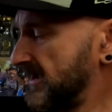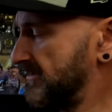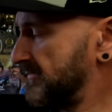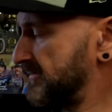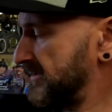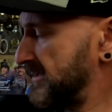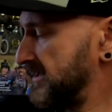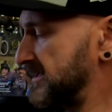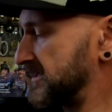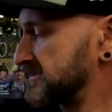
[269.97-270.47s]
of
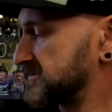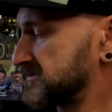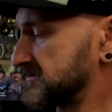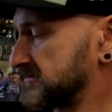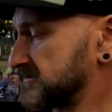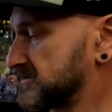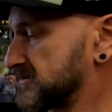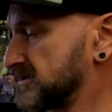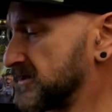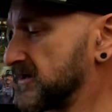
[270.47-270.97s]
these
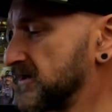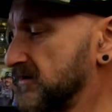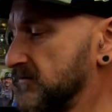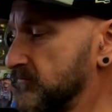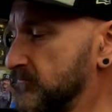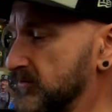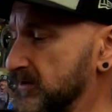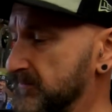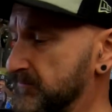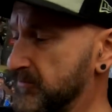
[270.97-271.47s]
that
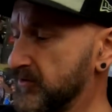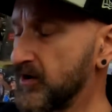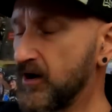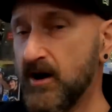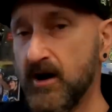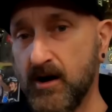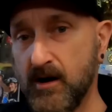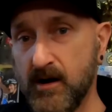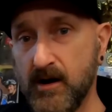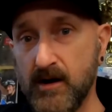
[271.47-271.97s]
we put
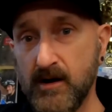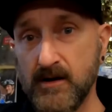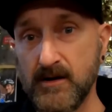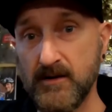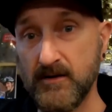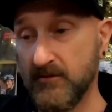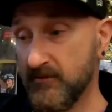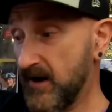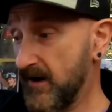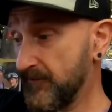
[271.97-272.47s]
our
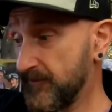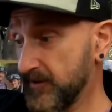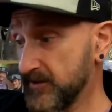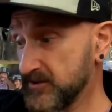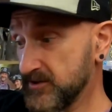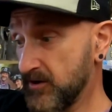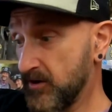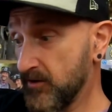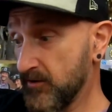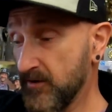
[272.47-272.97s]

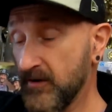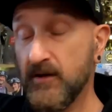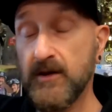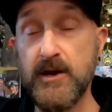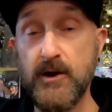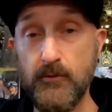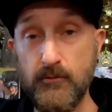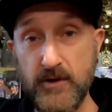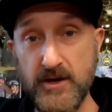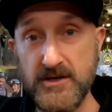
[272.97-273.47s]
graphics on,
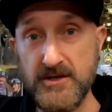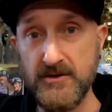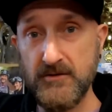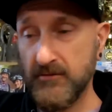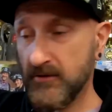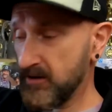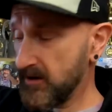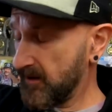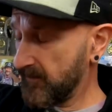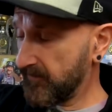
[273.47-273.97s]
the
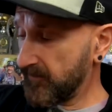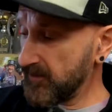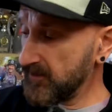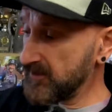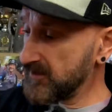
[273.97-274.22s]
original one. I think